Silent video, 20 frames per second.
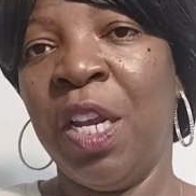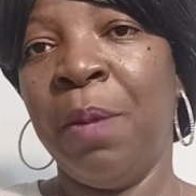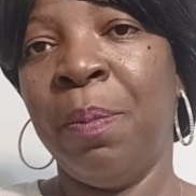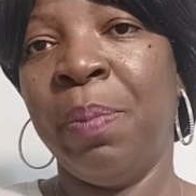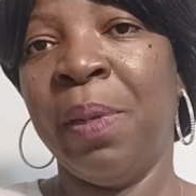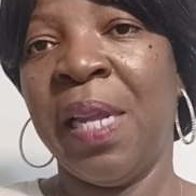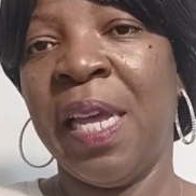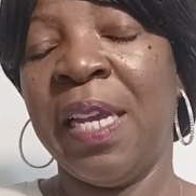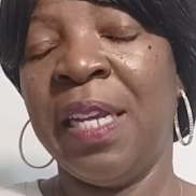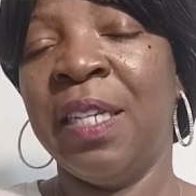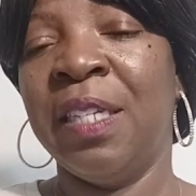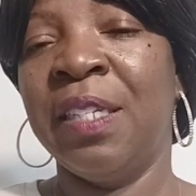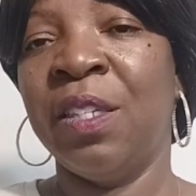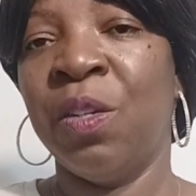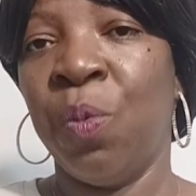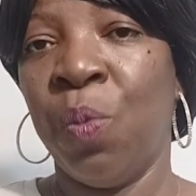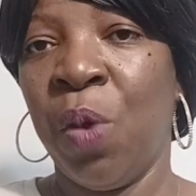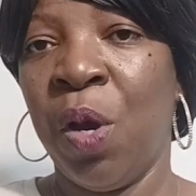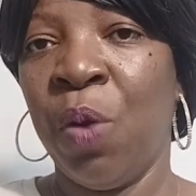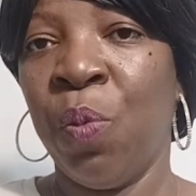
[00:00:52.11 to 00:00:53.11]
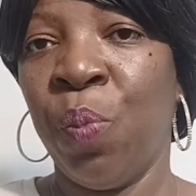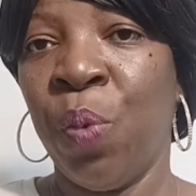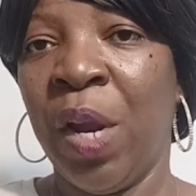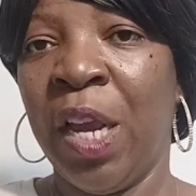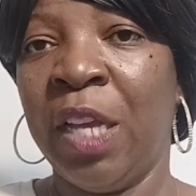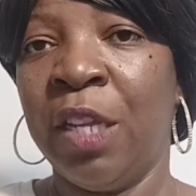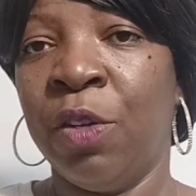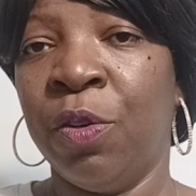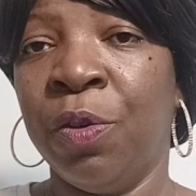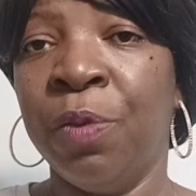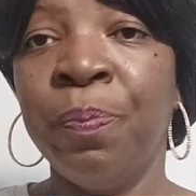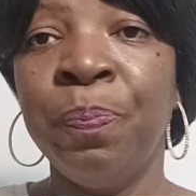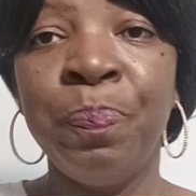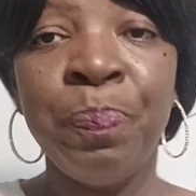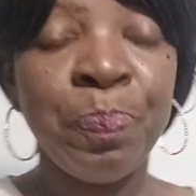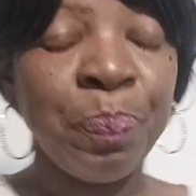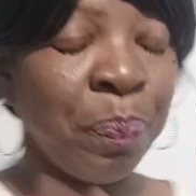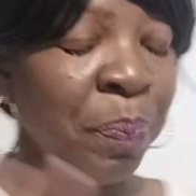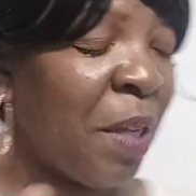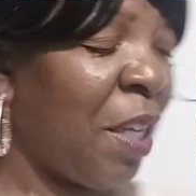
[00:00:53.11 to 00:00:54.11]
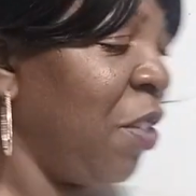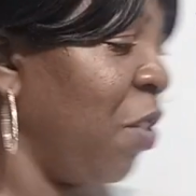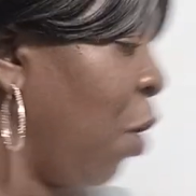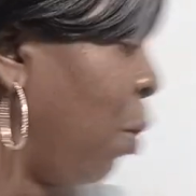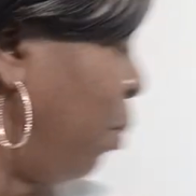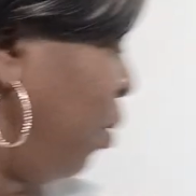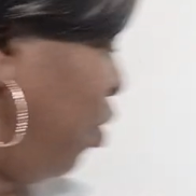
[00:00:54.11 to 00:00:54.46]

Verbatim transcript: blankets and one regular. So I'm